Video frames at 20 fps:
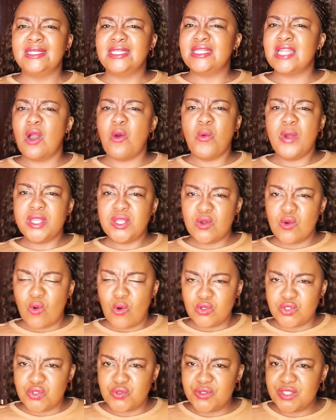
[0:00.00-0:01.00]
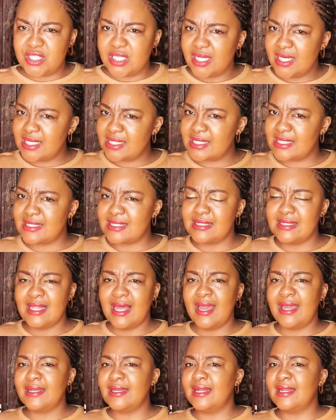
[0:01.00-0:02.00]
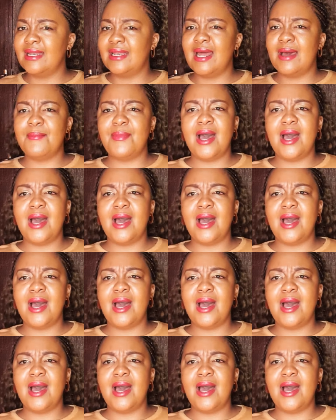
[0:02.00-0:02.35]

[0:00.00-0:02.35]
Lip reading: Now, when you go to Genesis 9,